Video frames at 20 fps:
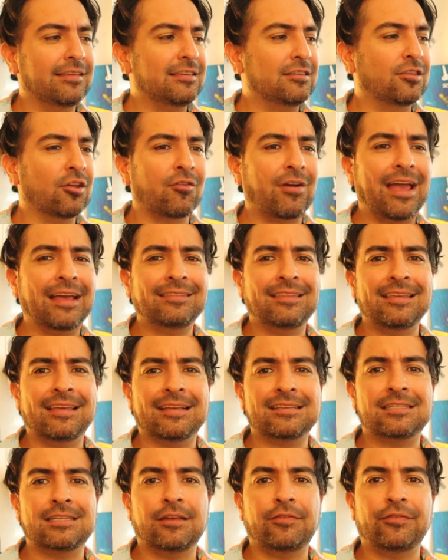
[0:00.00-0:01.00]
they're acting
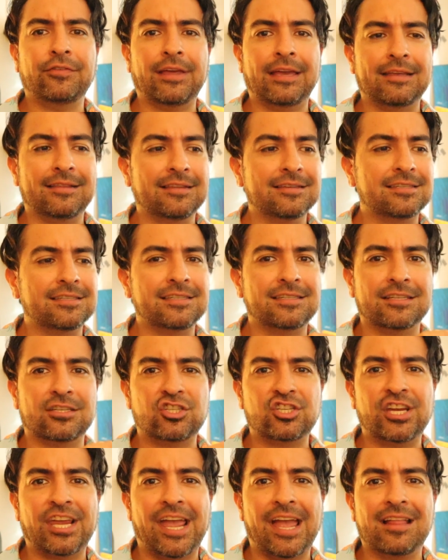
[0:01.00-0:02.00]
as if like this is a
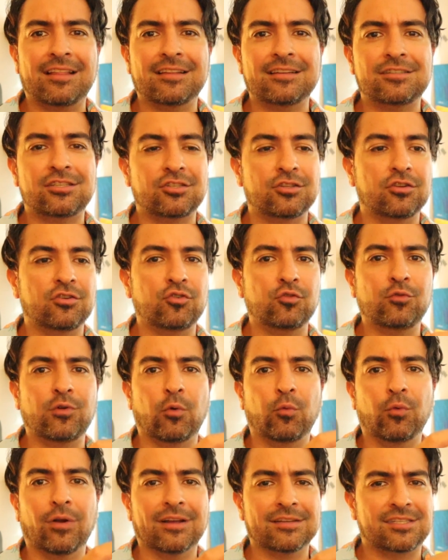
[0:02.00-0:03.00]
challenge to do
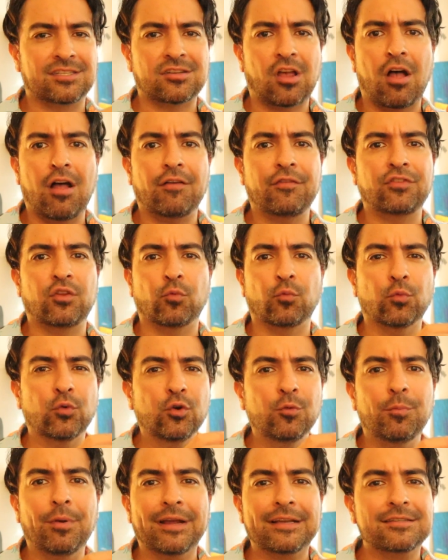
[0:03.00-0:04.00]
a, a solve the
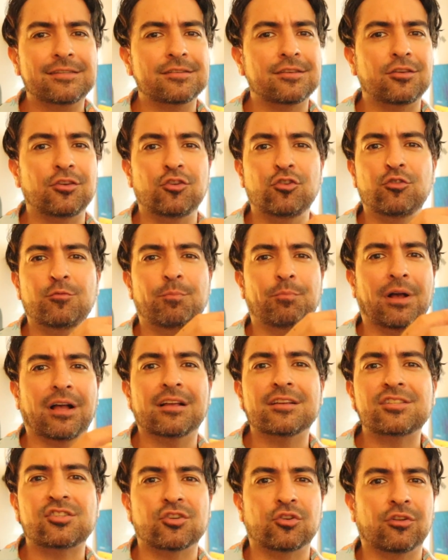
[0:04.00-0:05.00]
Rubik's cube
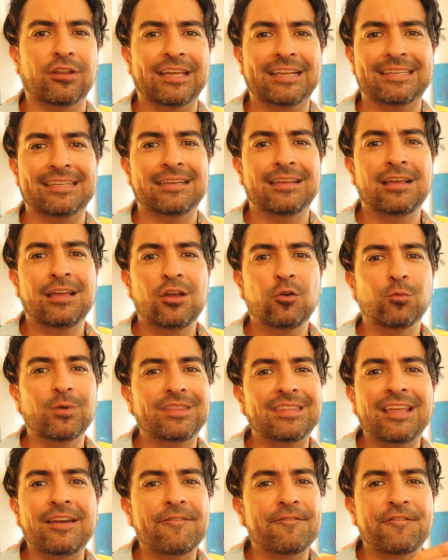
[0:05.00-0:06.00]
puzzle in
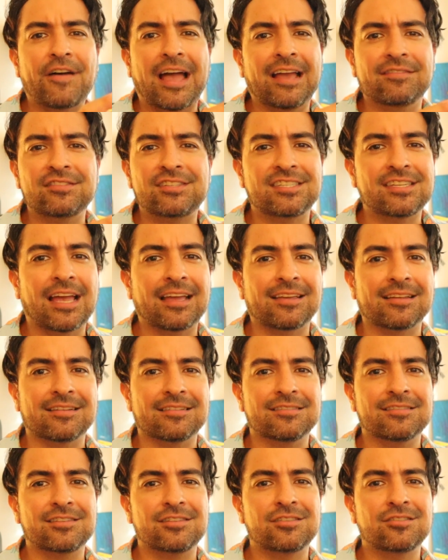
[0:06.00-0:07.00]
within five
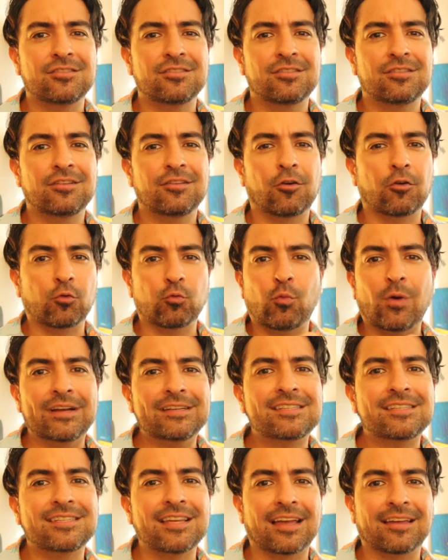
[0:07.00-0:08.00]
seconds or one
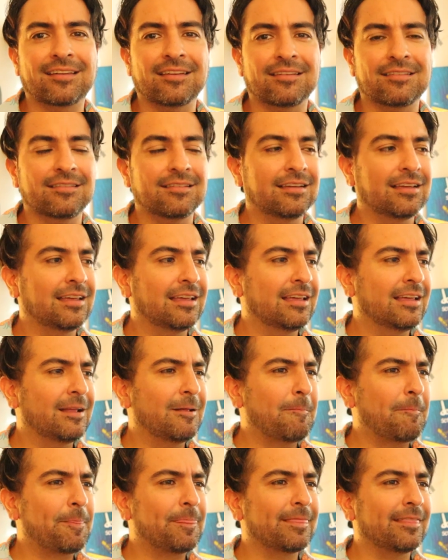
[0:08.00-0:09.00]
second.
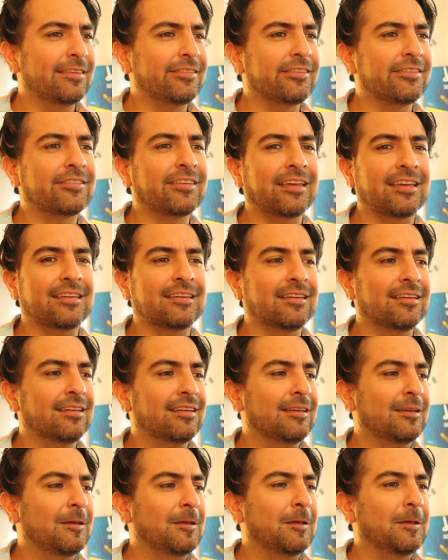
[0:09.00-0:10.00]
This is like
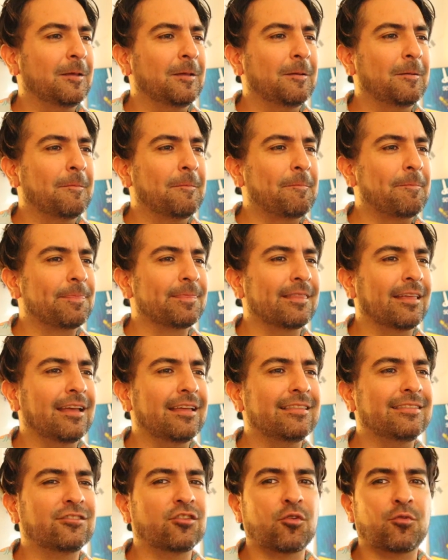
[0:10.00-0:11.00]

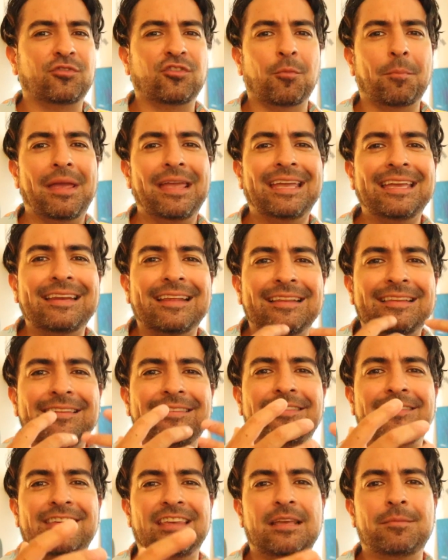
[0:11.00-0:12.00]
they're they're making it
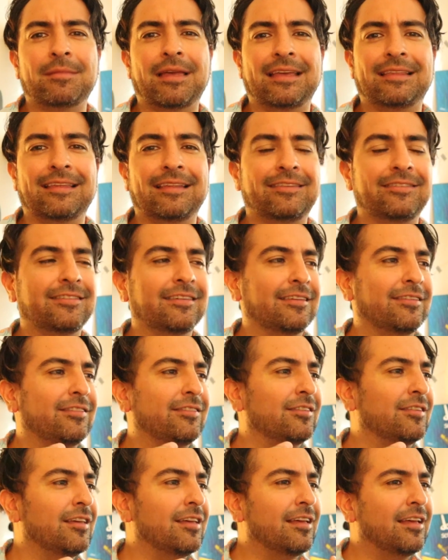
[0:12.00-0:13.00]
seem like it's
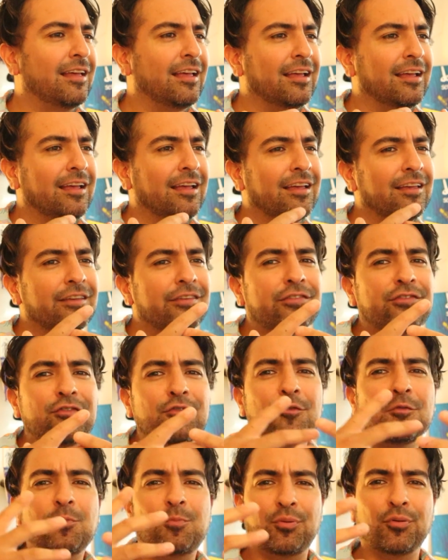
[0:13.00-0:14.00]
this
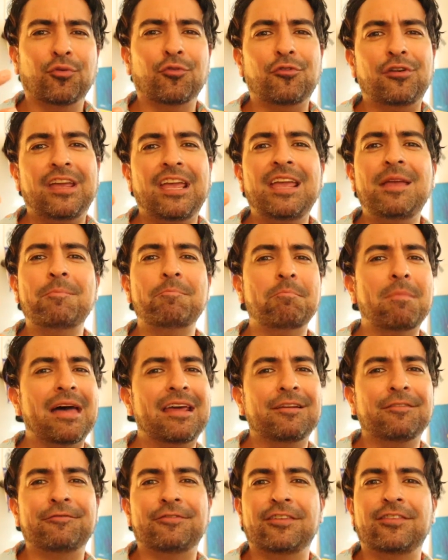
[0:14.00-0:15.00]
supreme
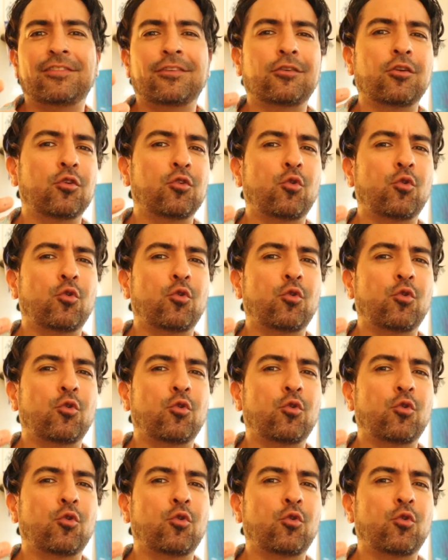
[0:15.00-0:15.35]
metaphysical